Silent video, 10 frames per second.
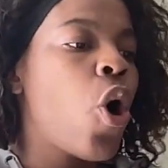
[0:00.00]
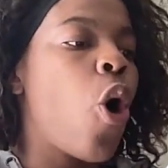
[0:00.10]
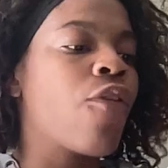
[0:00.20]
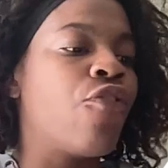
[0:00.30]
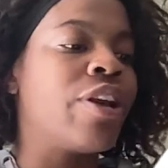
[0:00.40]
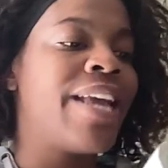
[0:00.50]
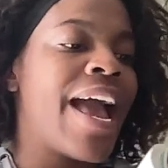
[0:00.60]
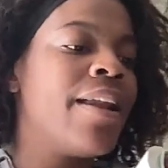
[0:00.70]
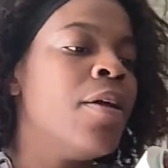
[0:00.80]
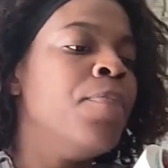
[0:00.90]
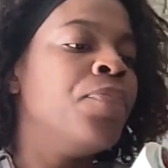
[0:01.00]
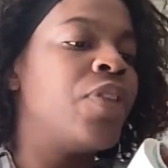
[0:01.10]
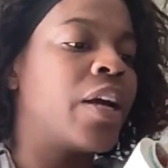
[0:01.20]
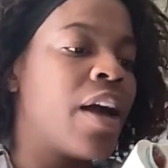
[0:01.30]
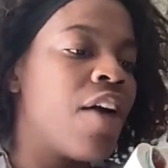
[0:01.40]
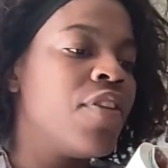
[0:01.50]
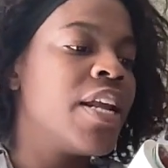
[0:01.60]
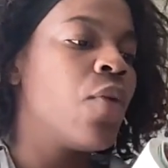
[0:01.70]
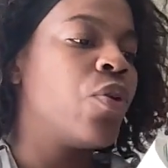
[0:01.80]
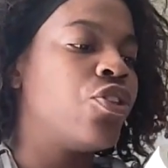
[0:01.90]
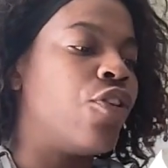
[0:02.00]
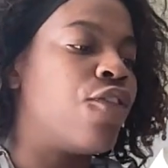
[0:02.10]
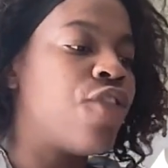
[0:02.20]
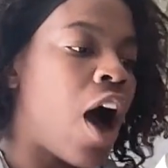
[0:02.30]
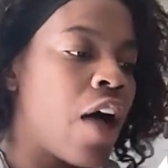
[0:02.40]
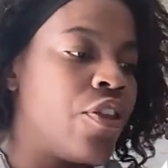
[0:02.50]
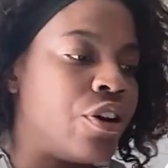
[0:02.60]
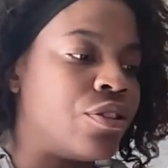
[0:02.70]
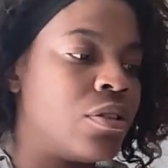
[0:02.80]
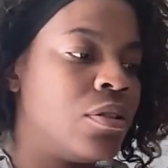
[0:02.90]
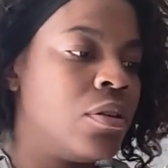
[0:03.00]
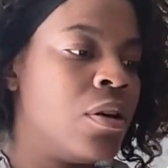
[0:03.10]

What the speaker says: or forget the covenant with your fathers